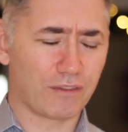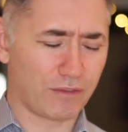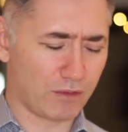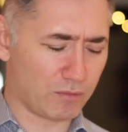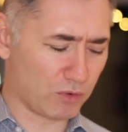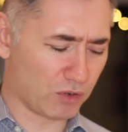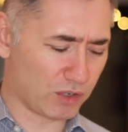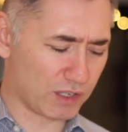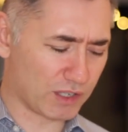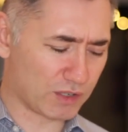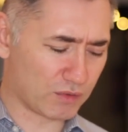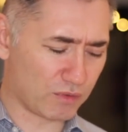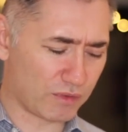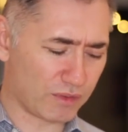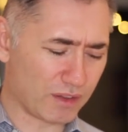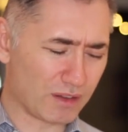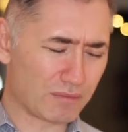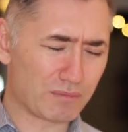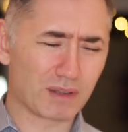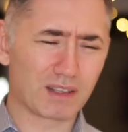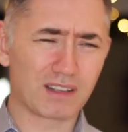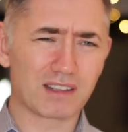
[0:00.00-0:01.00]
if I'm honest with
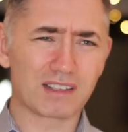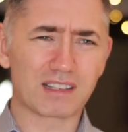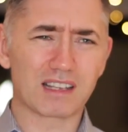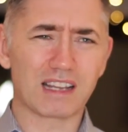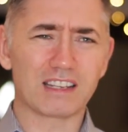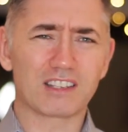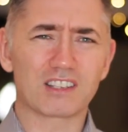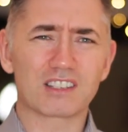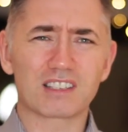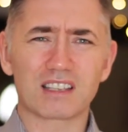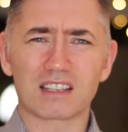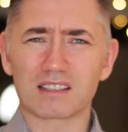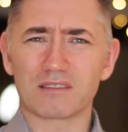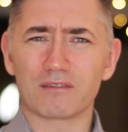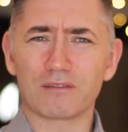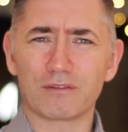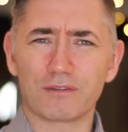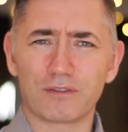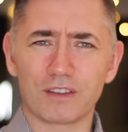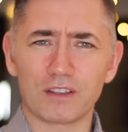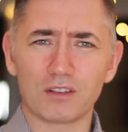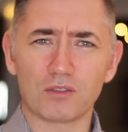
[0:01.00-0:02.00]
you, because it just doesn't
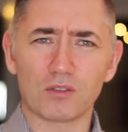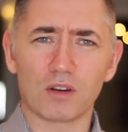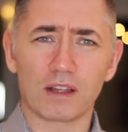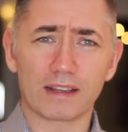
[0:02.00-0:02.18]
feel